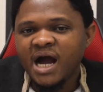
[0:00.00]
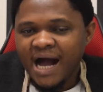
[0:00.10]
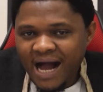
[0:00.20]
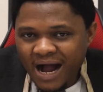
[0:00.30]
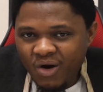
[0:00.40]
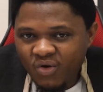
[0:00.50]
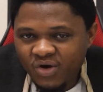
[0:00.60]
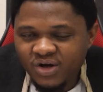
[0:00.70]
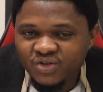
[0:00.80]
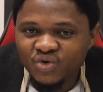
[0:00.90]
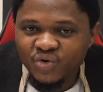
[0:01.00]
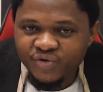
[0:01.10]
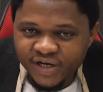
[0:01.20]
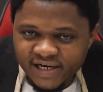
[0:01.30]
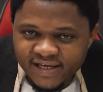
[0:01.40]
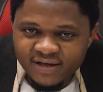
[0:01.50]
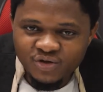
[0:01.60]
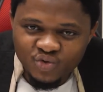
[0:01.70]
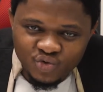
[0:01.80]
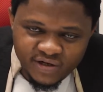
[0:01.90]
how to really
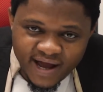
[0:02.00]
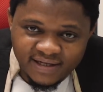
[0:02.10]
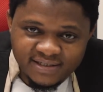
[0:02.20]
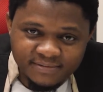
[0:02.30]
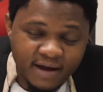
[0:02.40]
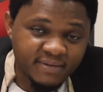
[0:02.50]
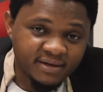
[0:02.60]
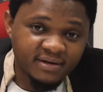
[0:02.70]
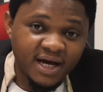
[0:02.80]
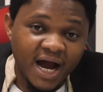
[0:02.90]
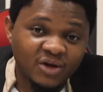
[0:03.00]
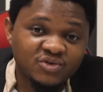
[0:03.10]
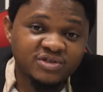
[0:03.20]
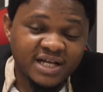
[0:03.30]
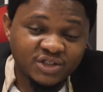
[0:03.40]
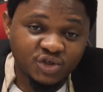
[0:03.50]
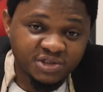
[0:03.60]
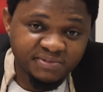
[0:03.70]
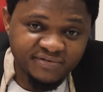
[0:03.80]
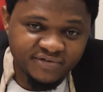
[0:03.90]
do that. I mean, how to start
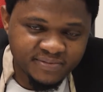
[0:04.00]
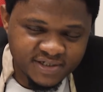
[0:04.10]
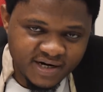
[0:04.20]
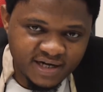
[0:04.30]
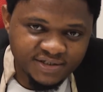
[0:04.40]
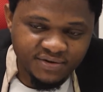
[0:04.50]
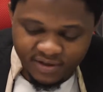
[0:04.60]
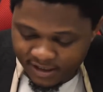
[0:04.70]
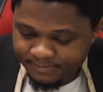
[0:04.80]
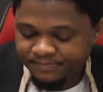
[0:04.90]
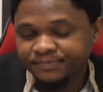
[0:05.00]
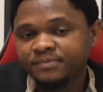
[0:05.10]
dropshipping from scratch. Okay.